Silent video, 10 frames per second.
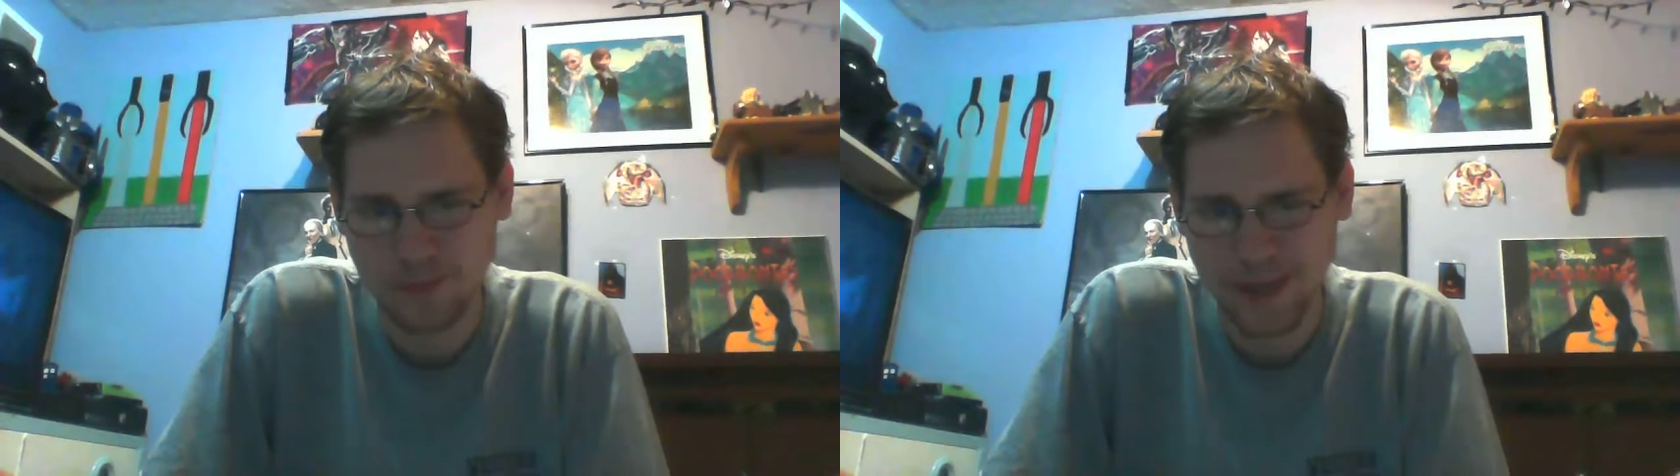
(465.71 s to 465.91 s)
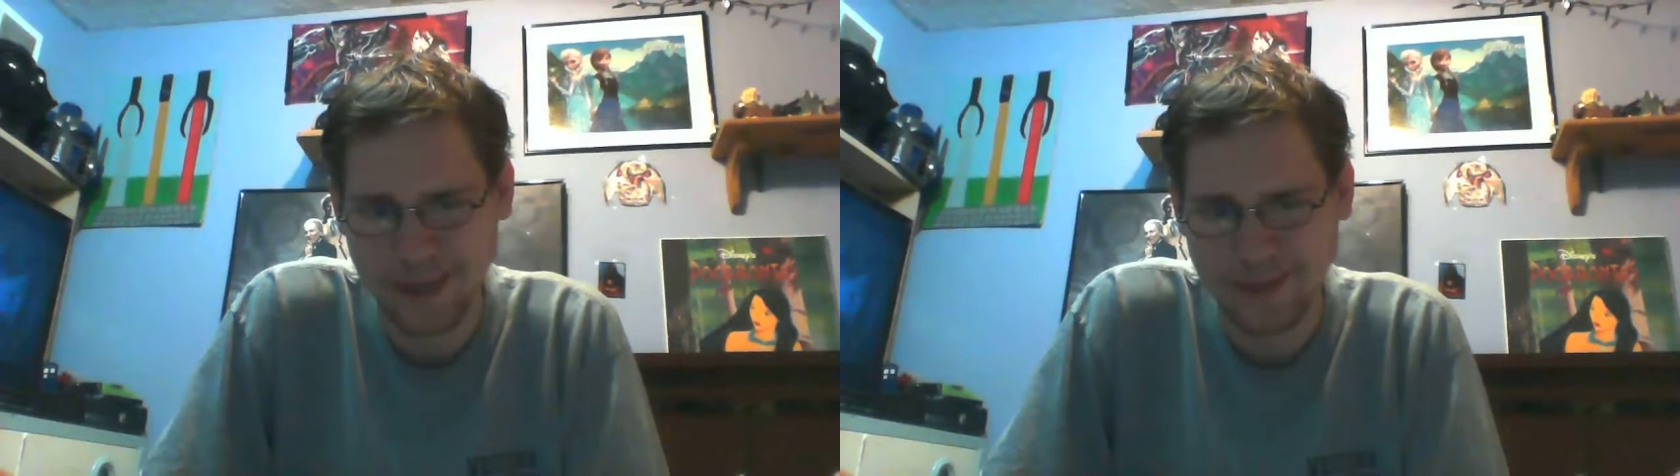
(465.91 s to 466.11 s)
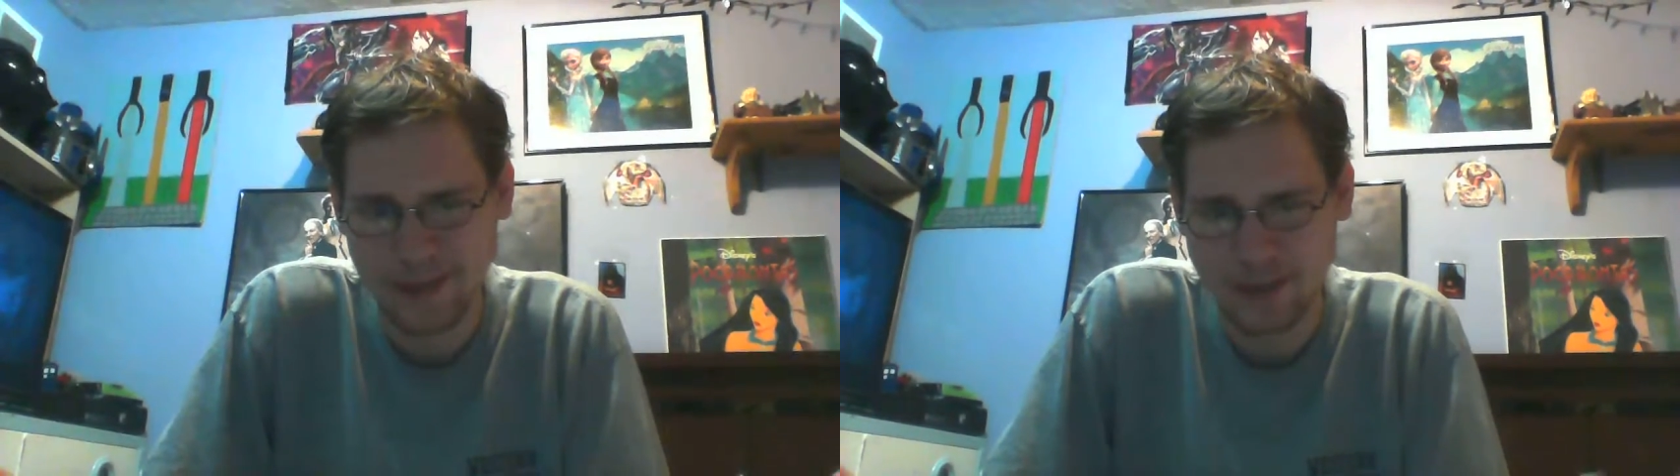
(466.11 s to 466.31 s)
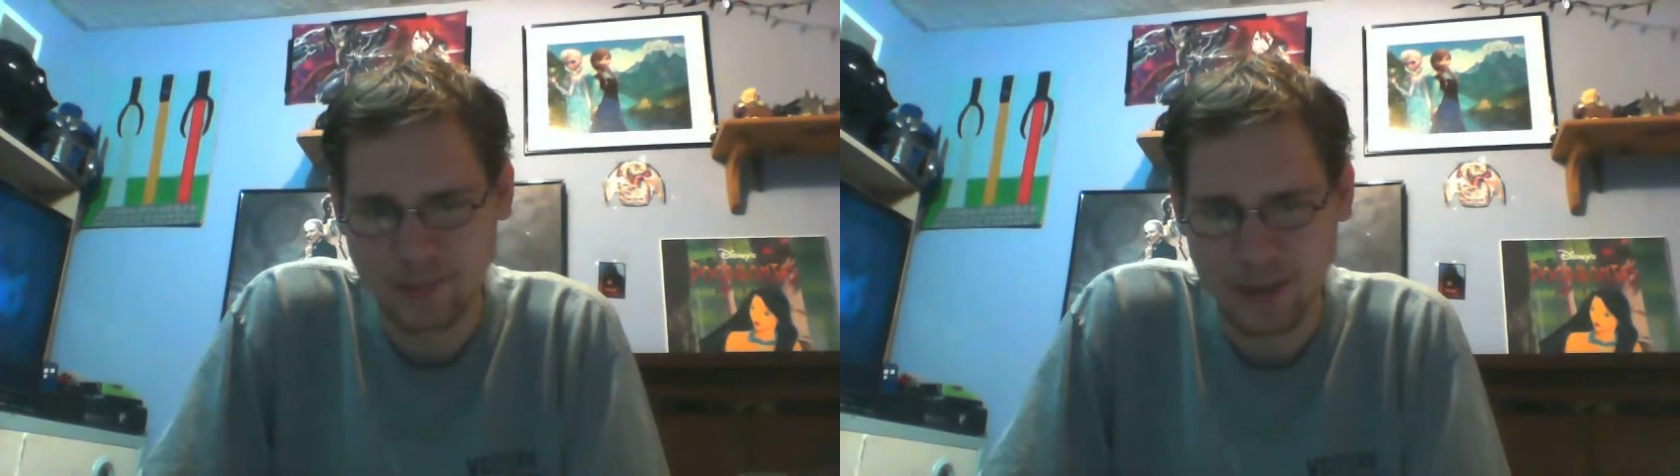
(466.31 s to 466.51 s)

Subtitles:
8,000